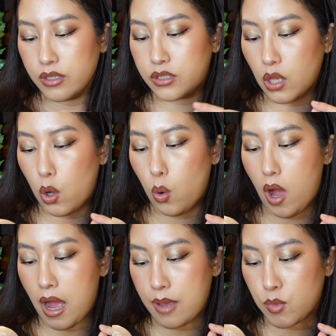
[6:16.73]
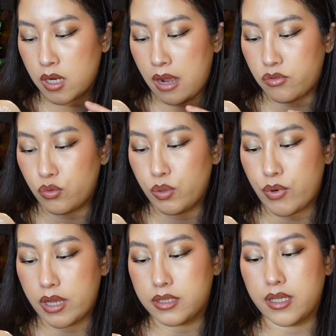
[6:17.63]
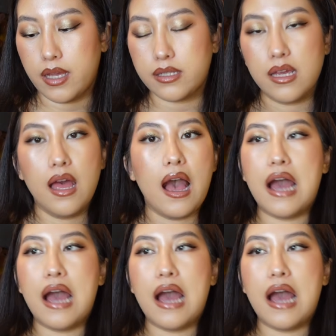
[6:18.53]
So I'm gonna have to repress it.